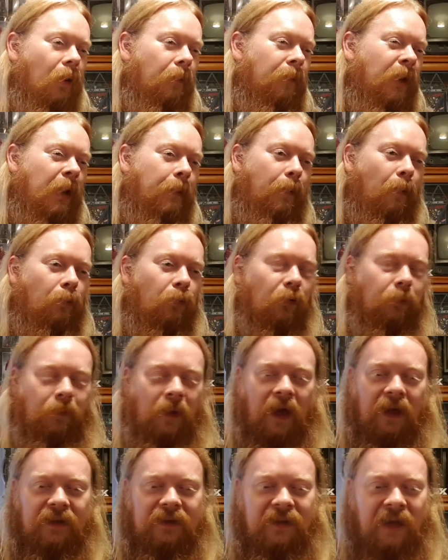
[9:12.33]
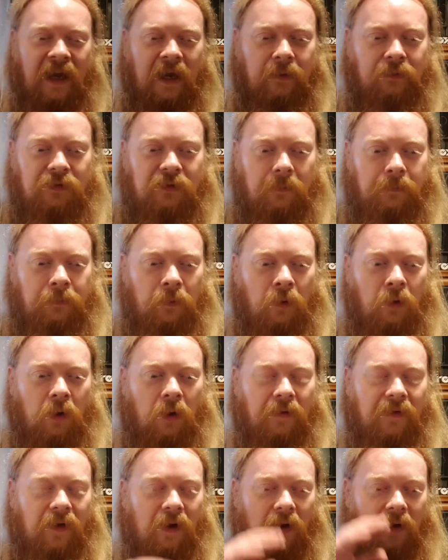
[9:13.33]
People would pass out. But
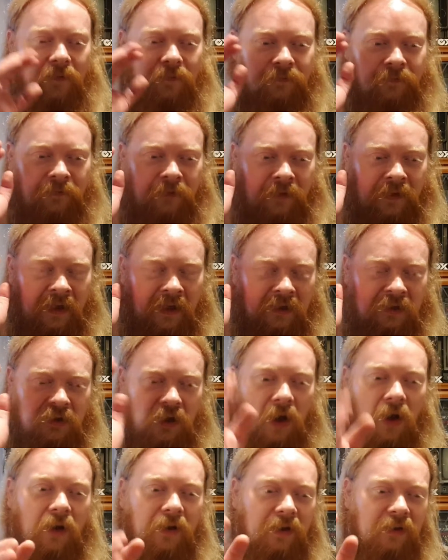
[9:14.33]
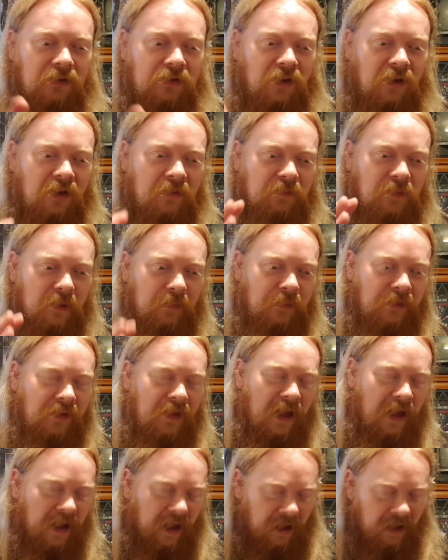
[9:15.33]
for the entire time we were
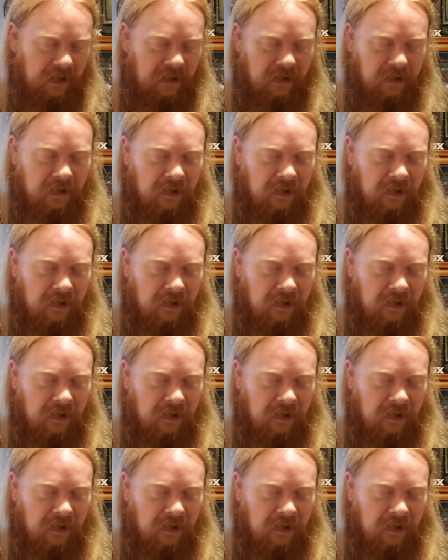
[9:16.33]
there,